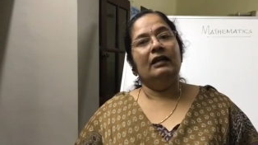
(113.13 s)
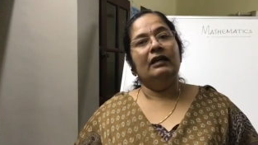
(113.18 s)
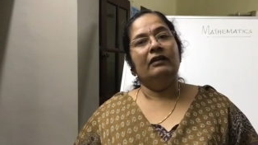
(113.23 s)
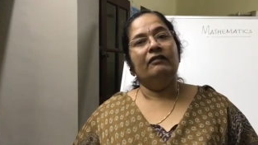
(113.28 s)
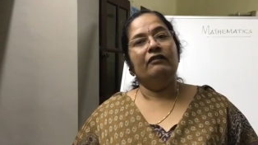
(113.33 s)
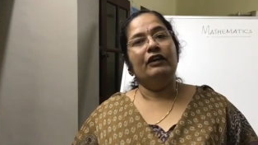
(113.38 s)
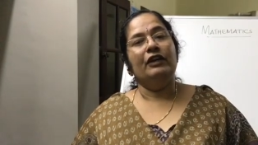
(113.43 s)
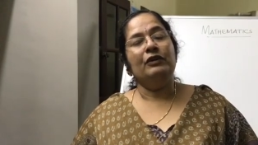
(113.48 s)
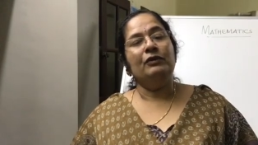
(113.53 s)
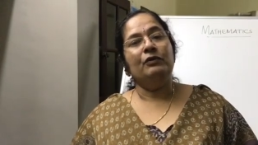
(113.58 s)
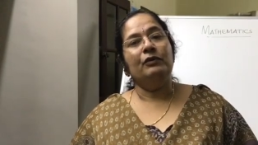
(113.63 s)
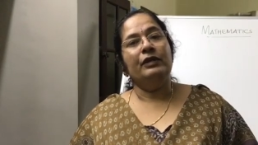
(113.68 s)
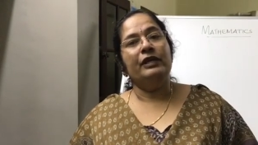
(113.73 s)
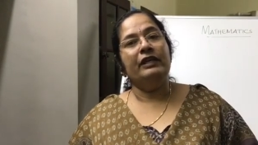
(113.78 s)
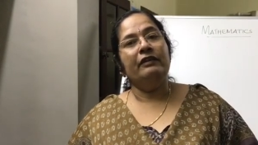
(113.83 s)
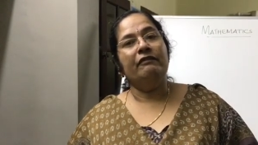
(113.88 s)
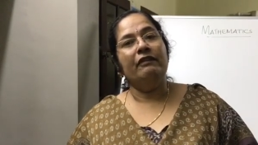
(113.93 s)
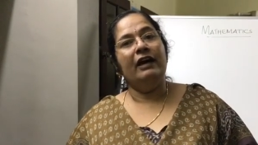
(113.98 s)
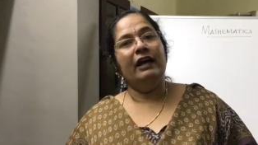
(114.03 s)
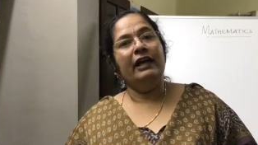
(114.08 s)
When you
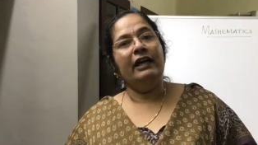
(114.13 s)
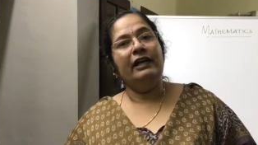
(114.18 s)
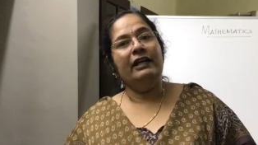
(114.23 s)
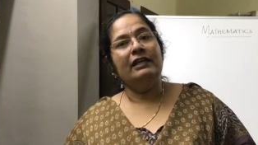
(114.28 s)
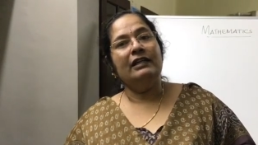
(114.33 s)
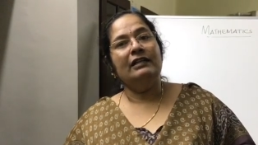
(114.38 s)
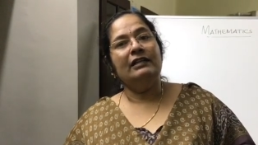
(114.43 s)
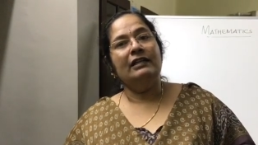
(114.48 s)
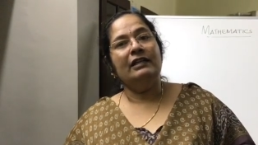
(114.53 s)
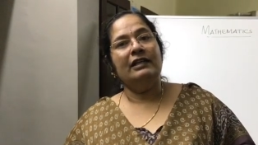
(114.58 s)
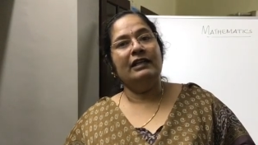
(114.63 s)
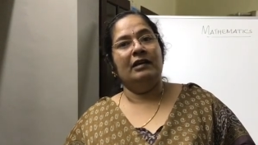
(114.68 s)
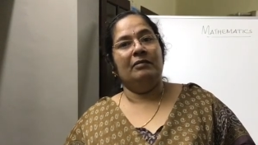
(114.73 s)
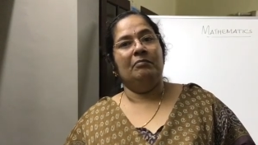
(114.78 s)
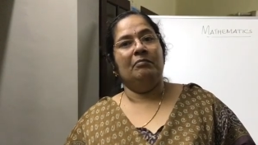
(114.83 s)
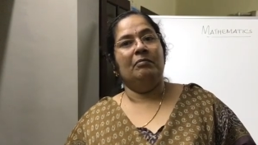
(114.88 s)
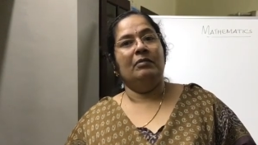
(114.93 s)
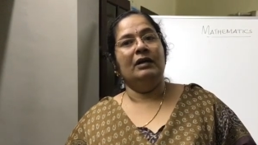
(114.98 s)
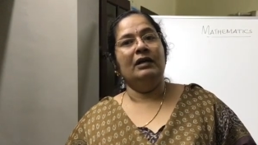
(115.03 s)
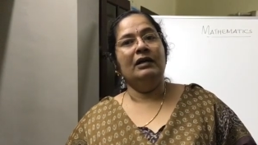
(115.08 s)
divide a
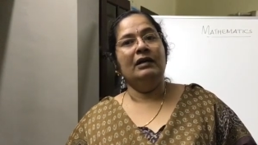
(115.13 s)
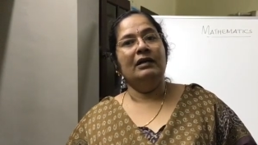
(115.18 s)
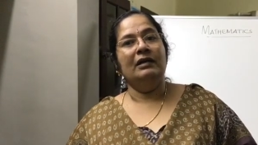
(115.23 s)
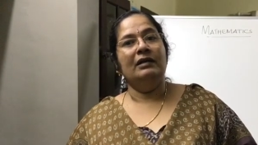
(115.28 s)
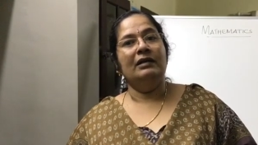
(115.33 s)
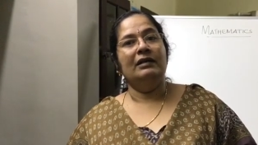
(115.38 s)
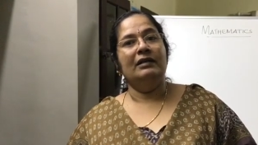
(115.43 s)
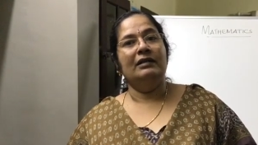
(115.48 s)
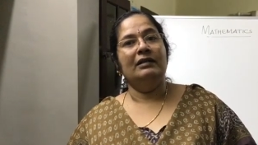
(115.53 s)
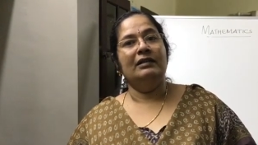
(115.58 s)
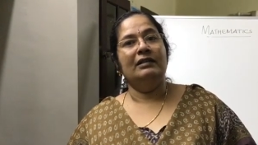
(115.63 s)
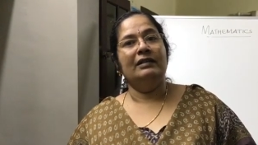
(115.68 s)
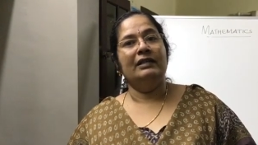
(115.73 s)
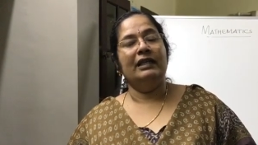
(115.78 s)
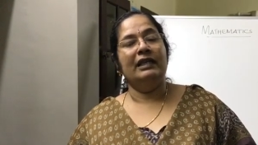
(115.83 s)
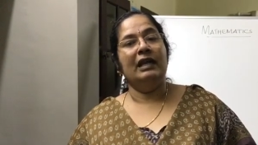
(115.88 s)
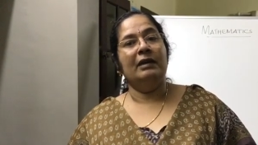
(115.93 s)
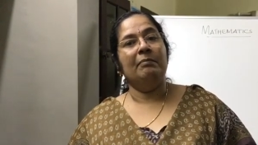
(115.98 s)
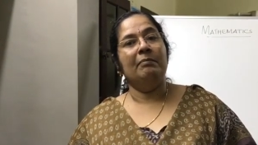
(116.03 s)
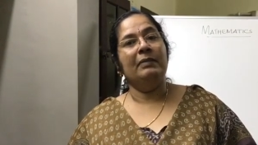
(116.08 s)
number, the
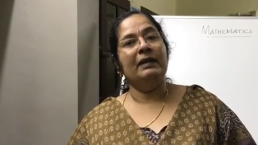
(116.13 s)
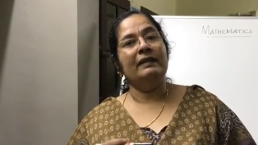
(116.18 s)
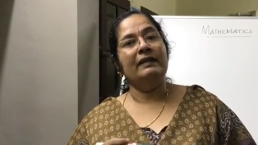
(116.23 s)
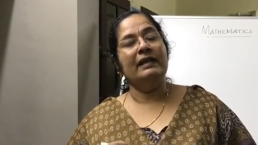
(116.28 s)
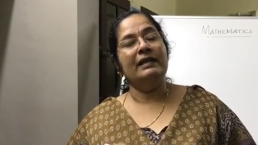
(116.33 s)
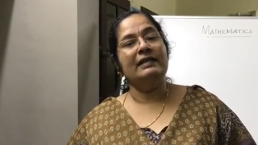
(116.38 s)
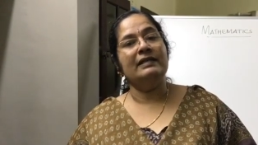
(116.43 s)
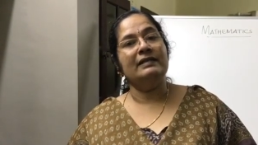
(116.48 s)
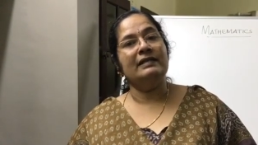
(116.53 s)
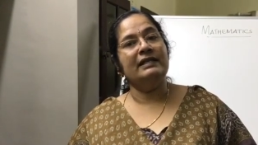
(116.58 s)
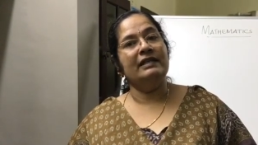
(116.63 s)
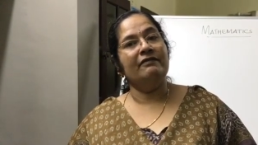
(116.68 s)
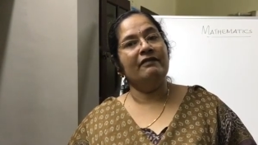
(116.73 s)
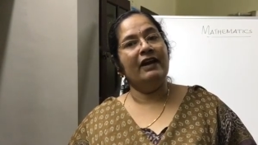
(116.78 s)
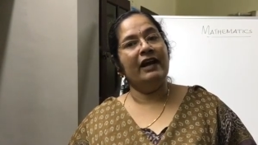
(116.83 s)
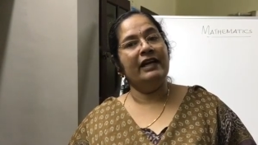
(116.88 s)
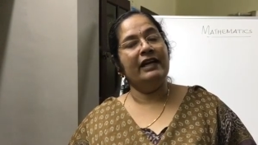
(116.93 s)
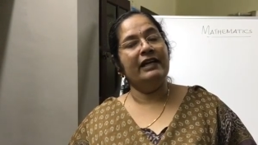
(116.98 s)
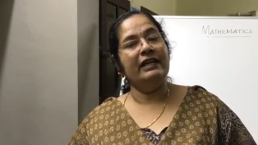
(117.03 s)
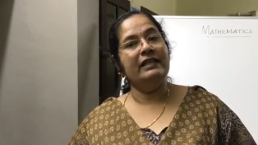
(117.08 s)
number that is
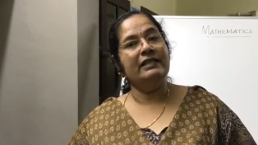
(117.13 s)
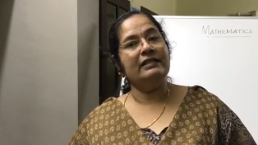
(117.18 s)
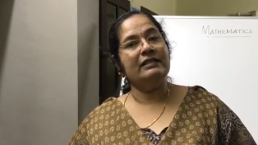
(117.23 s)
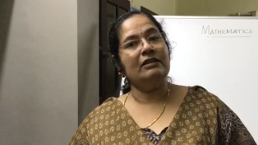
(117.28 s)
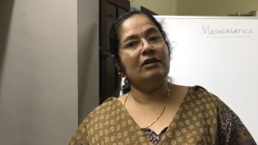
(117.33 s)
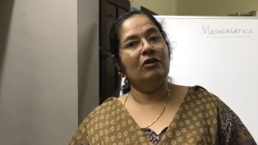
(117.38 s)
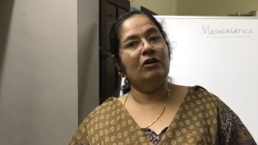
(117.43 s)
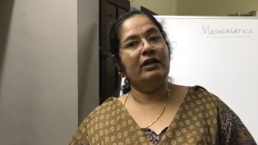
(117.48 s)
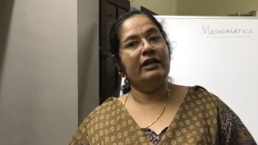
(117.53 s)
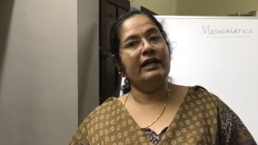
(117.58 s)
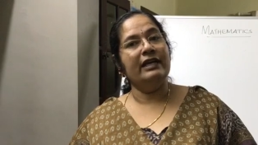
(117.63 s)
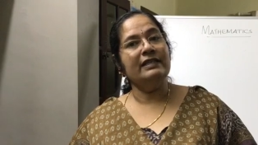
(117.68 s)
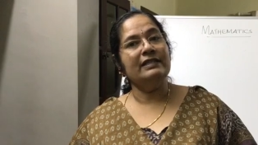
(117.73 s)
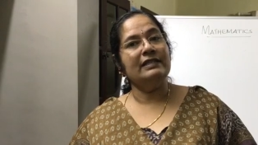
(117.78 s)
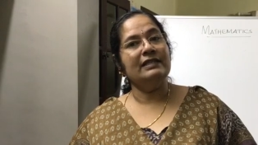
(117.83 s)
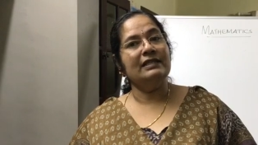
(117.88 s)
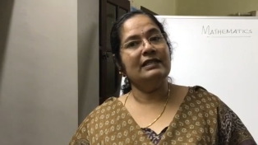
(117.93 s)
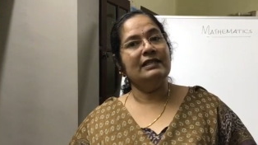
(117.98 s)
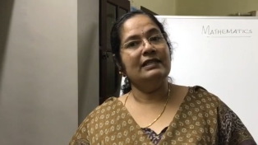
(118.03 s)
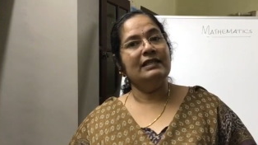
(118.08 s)
divided is called
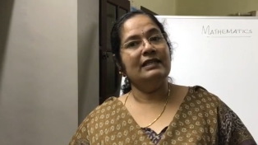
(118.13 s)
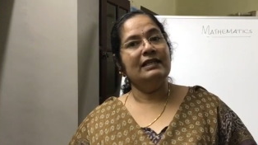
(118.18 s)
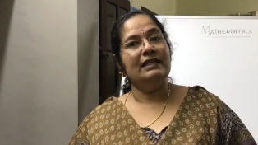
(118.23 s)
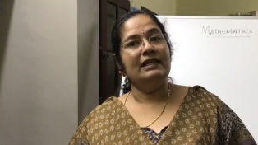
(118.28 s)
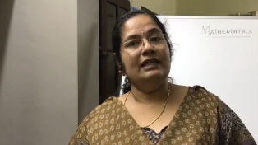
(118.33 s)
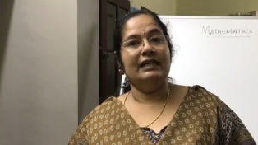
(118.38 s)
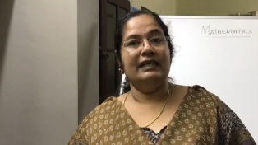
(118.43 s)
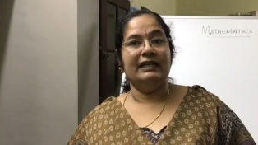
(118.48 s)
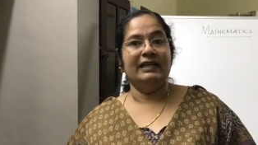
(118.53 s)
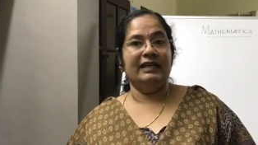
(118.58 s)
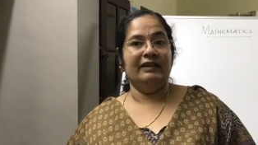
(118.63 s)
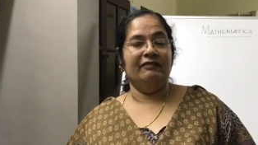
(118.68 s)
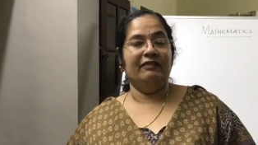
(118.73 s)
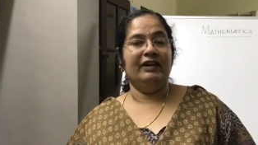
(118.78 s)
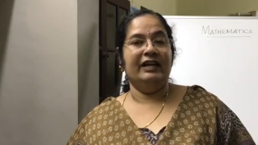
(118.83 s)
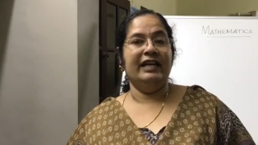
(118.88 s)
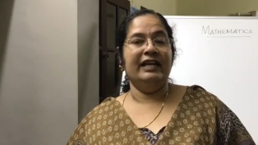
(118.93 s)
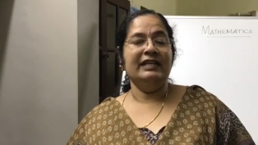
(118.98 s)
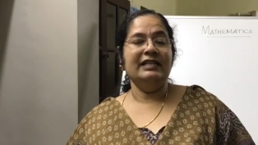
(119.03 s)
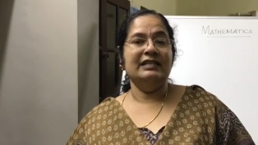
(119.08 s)
as
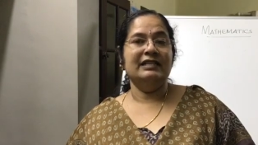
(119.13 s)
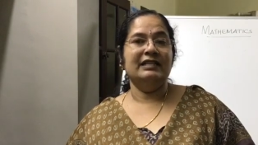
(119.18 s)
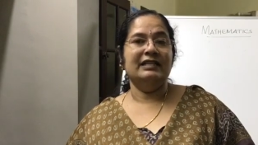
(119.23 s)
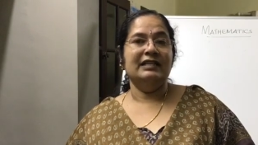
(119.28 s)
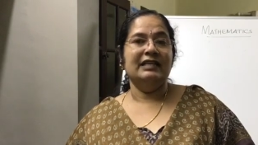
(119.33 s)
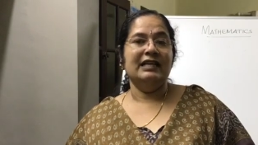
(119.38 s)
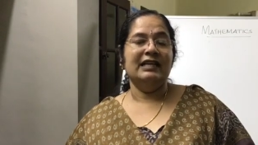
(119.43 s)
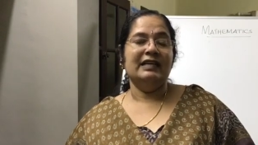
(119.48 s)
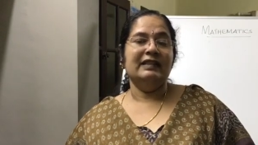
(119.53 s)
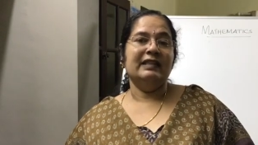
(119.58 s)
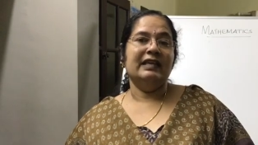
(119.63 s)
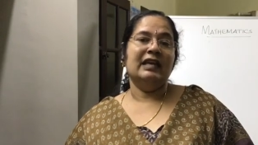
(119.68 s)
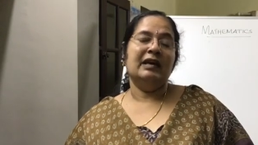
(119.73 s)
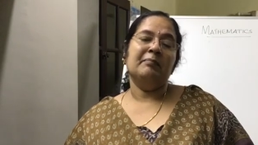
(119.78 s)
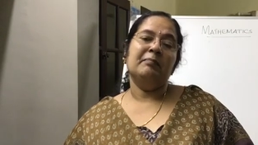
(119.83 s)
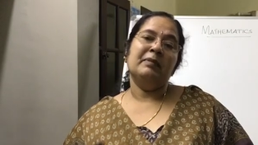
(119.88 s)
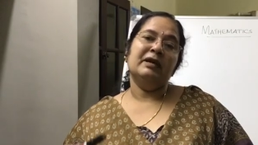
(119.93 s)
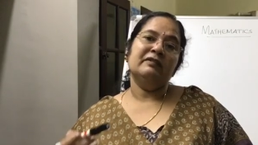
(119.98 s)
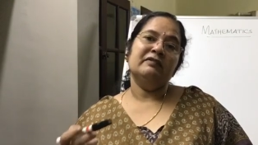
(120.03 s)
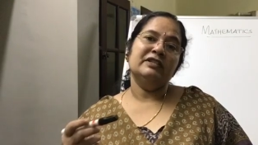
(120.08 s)
dividend. The
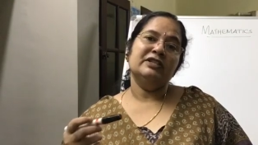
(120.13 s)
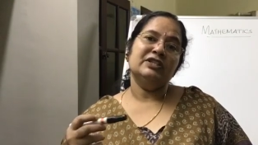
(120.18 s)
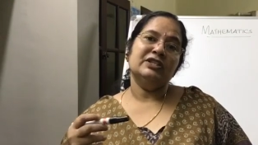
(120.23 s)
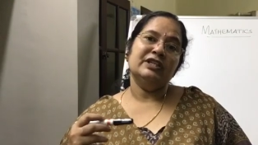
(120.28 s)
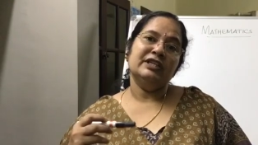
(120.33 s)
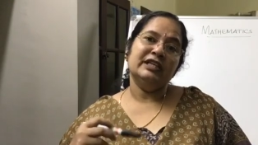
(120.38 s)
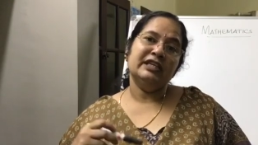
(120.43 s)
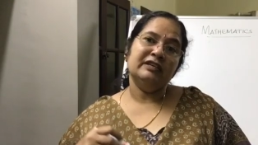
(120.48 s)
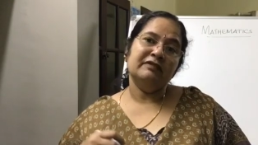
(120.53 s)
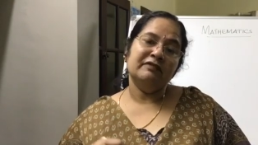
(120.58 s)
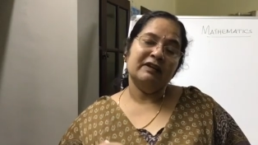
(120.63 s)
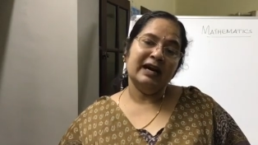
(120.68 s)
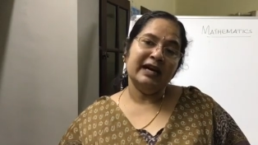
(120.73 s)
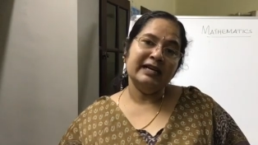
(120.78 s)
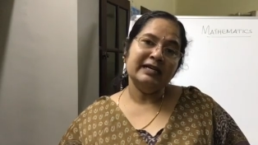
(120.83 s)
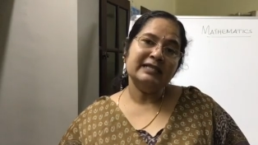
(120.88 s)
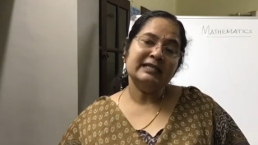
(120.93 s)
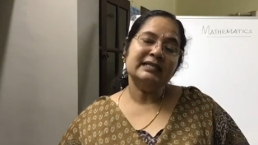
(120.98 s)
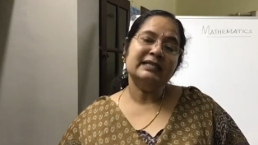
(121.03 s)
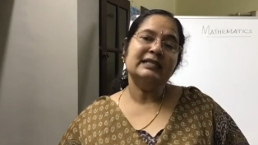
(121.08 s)
number which
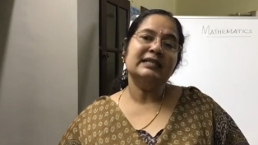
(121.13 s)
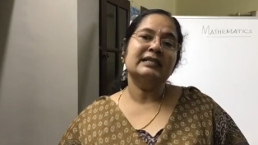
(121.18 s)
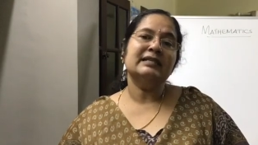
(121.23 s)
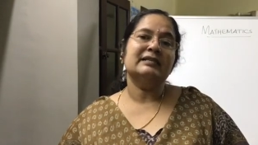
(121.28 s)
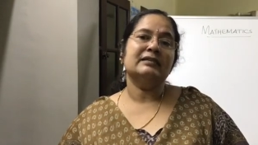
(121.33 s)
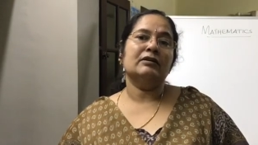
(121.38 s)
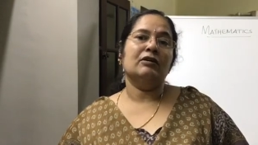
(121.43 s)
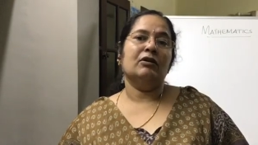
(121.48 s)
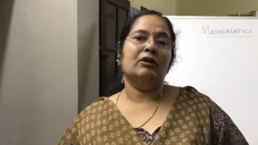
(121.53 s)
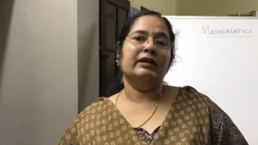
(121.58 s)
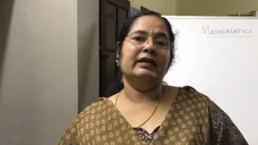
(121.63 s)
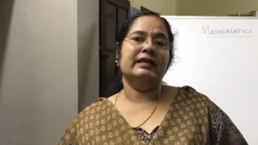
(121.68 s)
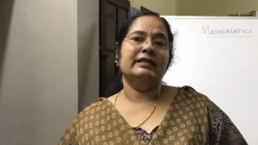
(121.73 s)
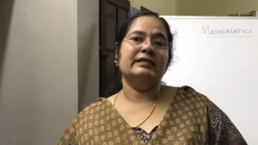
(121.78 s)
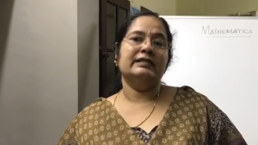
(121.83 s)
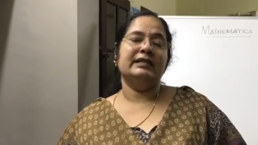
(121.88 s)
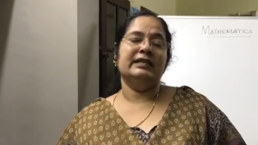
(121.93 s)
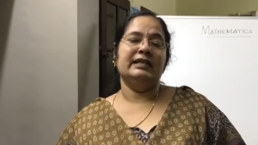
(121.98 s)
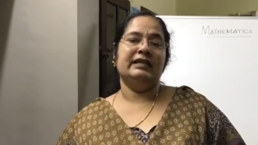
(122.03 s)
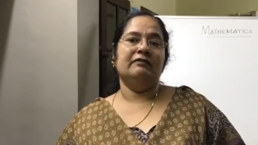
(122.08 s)
divides it is called as
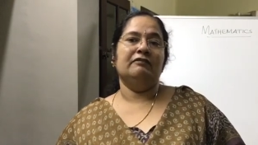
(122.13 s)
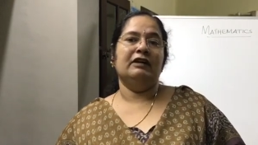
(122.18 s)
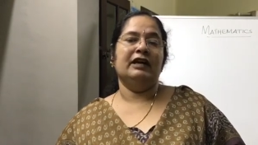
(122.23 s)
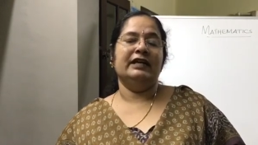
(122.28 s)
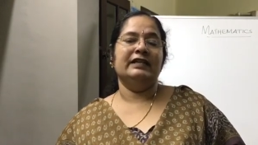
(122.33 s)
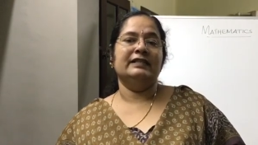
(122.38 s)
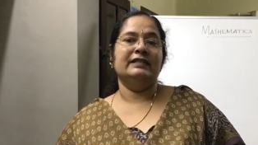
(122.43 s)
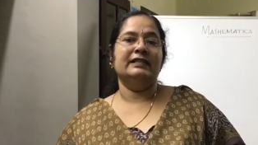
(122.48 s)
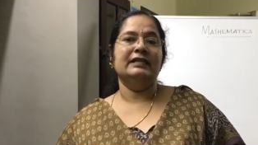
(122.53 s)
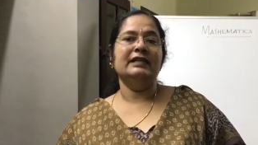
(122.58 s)
the divisor.